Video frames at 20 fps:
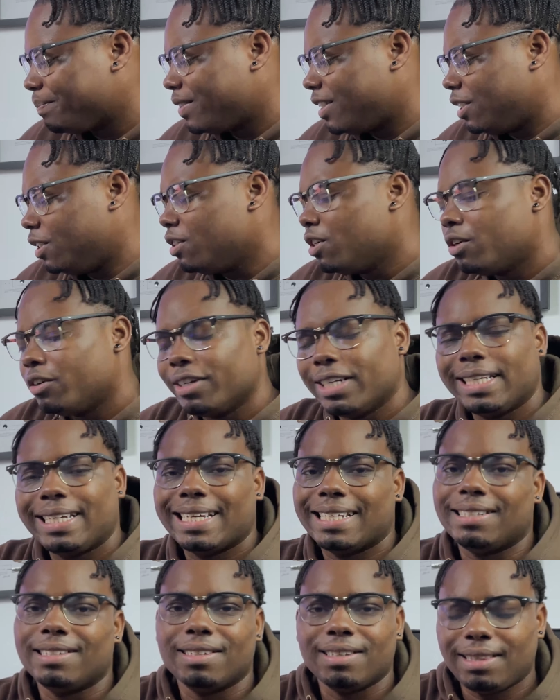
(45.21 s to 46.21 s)
you don't really
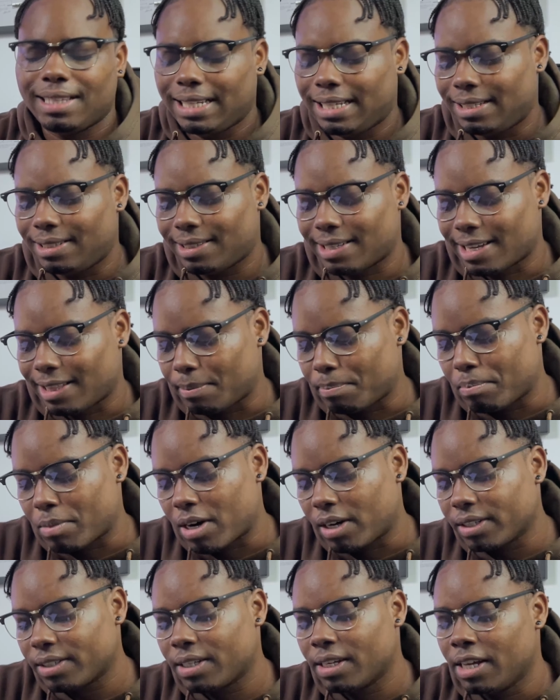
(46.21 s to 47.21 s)
get nothing inside the
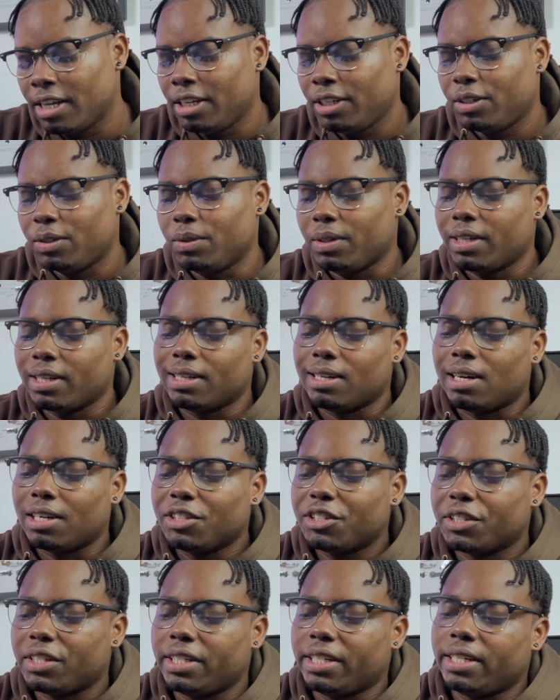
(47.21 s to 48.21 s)
box. You can
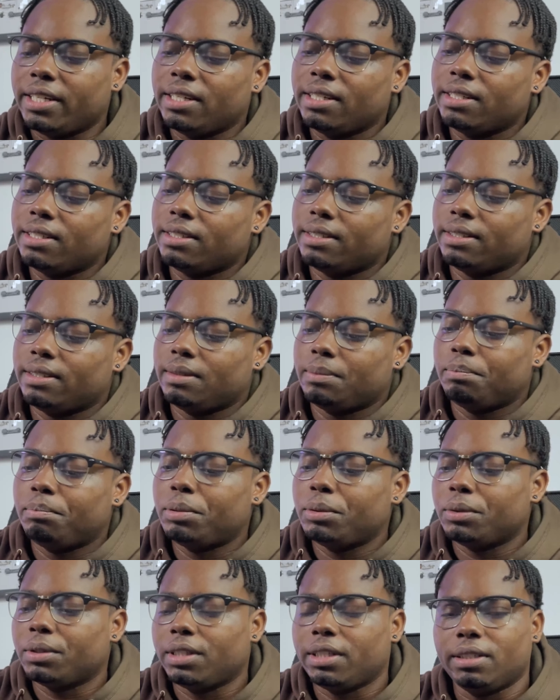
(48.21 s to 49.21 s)
actually
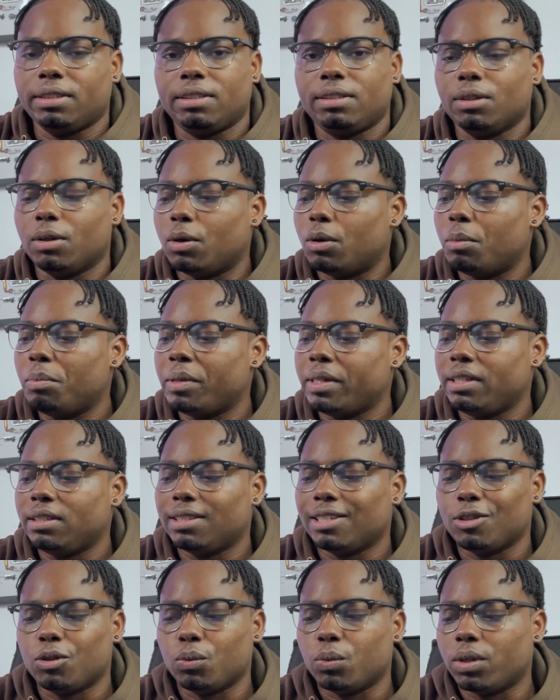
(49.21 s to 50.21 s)
pull it to open it
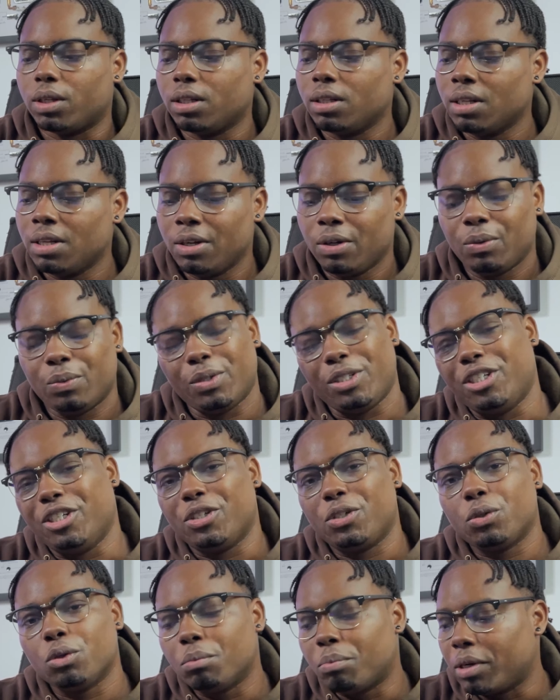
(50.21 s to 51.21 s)
as well, which is
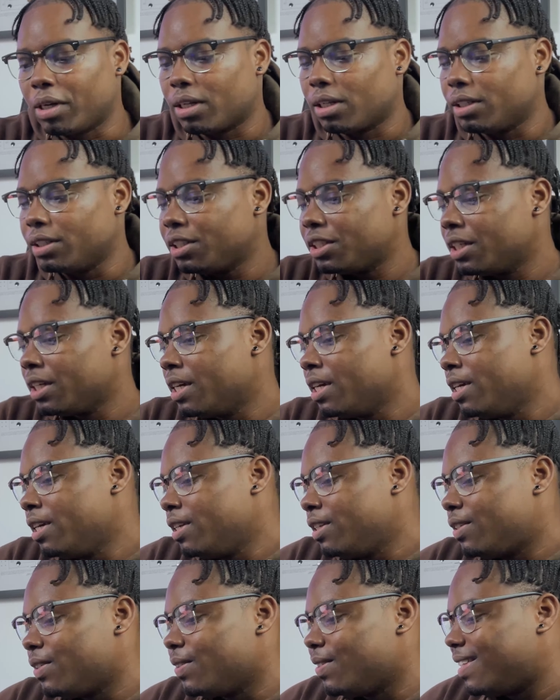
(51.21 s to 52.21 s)
super clutch.
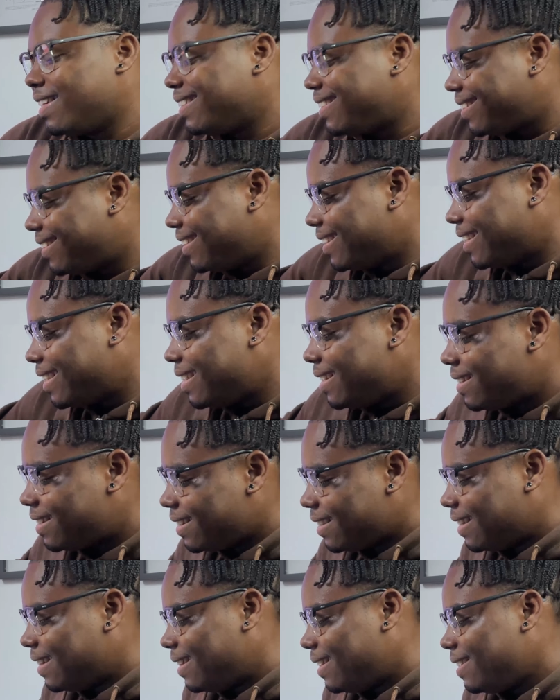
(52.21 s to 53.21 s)
So that's nice.
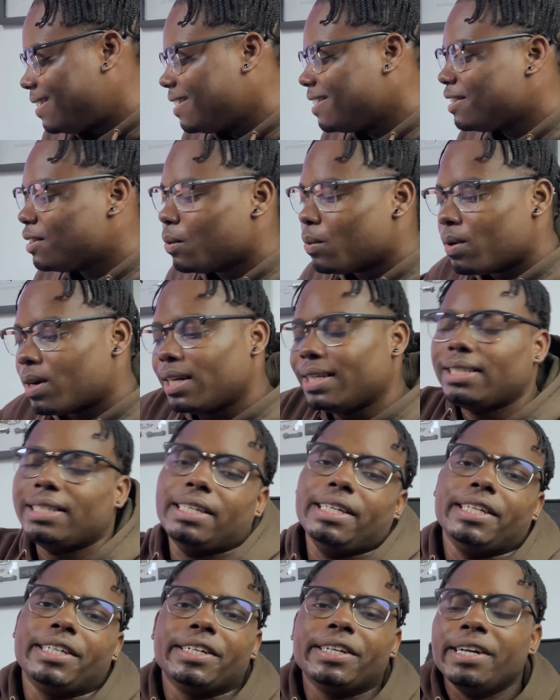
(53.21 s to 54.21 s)
And this is the wallet
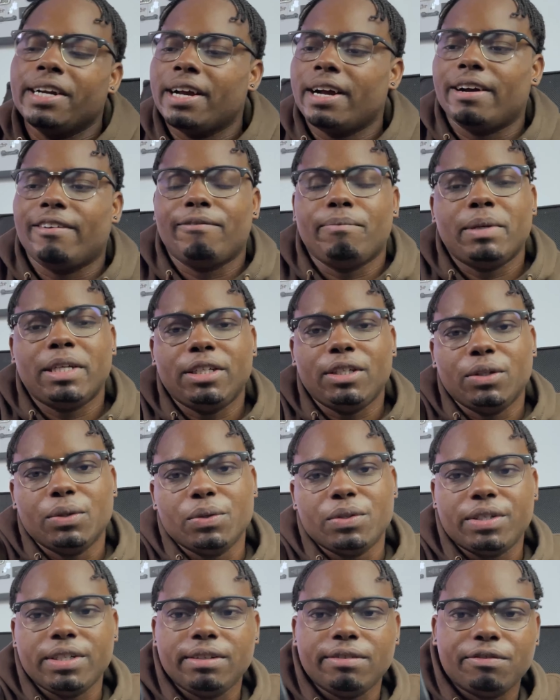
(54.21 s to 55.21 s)
here I've been
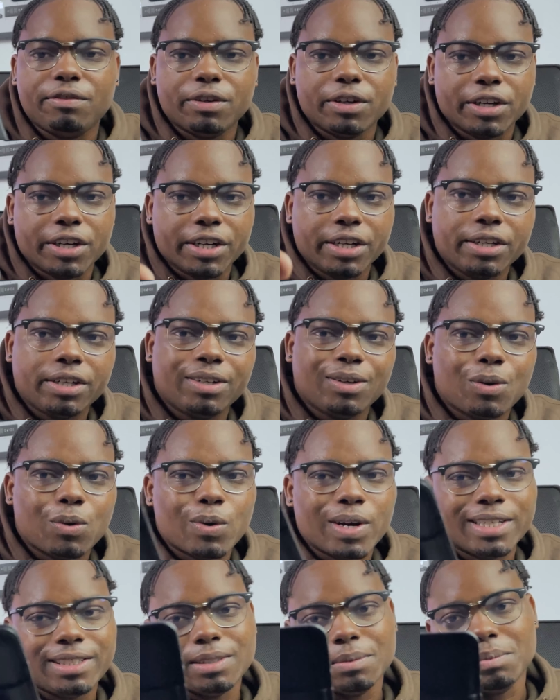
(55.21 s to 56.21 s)
using for
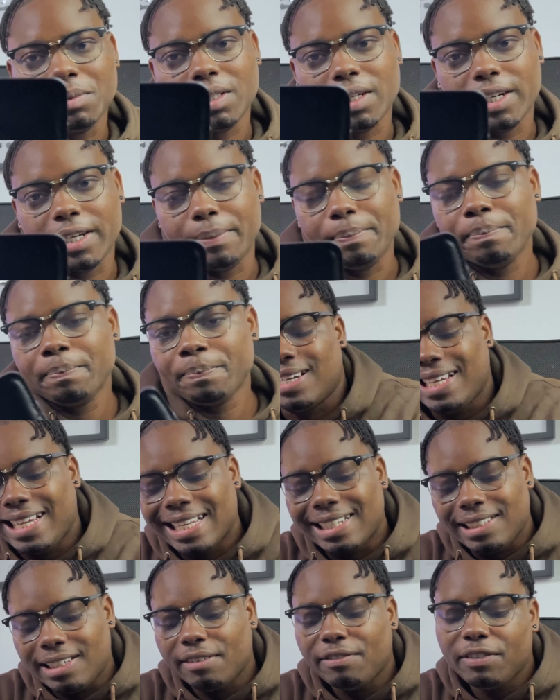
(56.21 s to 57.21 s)
quite some time, and I
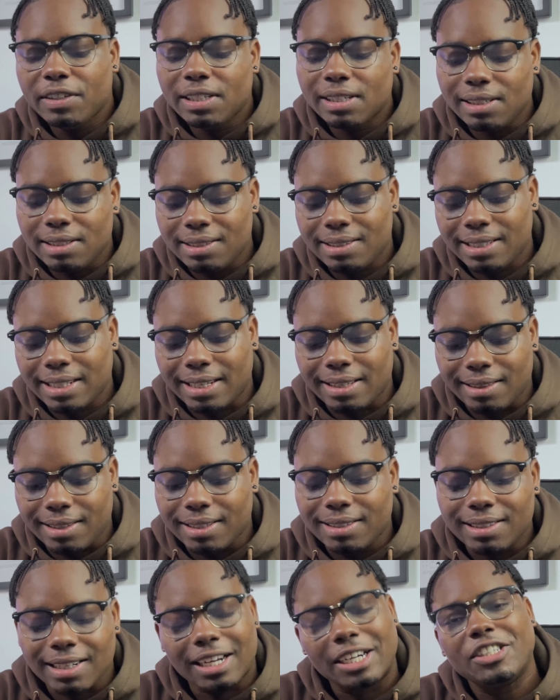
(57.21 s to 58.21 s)
can definitely say
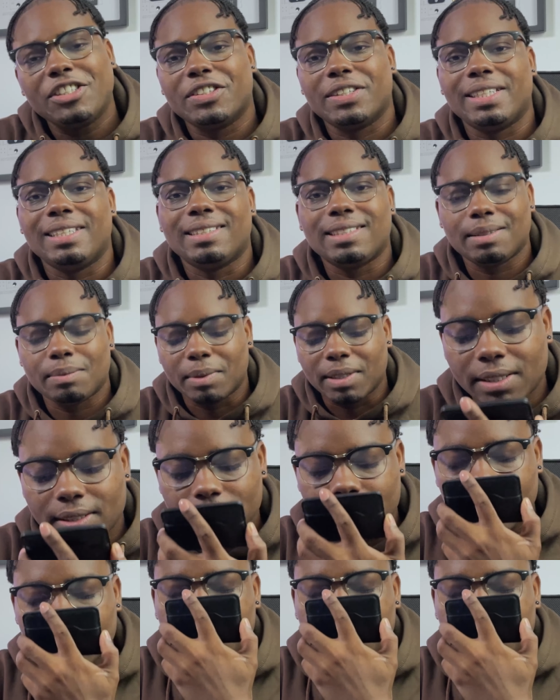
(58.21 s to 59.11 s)
this actually smells